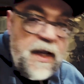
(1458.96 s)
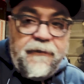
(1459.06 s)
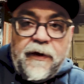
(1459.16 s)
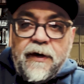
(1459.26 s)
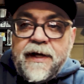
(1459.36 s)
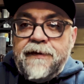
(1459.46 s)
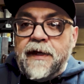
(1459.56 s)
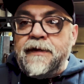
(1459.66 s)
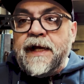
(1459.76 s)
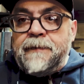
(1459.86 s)
if you're
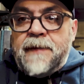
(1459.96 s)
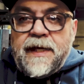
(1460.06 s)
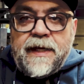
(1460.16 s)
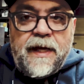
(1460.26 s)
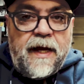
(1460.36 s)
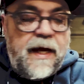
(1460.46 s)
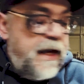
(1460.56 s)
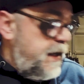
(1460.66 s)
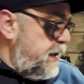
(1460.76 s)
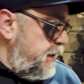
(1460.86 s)
anything like me,
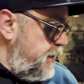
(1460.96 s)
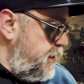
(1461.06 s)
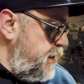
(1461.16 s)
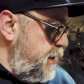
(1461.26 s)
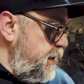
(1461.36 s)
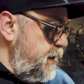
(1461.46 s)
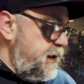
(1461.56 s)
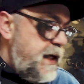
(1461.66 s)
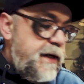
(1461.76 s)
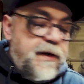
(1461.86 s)
I
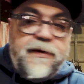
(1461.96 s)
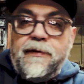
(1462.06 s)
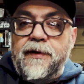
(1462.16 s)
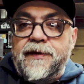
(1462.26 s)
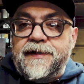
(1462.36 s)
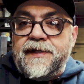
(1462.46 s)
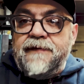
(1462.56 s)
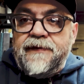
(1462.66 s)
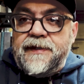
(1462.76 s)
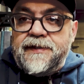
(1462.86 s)
tend to throw the
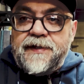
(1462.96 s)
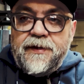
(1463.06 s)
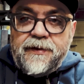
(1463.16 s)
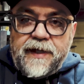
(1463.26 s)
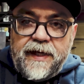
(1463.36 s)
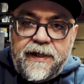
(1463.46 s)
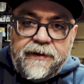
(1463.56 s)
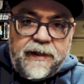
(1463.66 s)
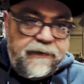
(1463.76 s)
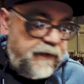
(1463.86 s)
stuff in the soak
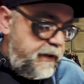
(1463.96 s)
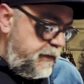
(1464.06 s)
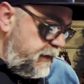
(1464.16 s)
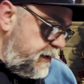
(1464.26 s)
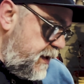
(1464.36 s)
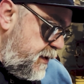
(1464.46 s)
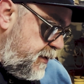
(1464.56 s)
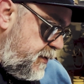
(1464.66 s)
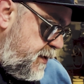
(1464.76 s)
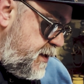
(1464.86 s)
and leave it.
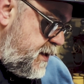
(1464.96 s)
So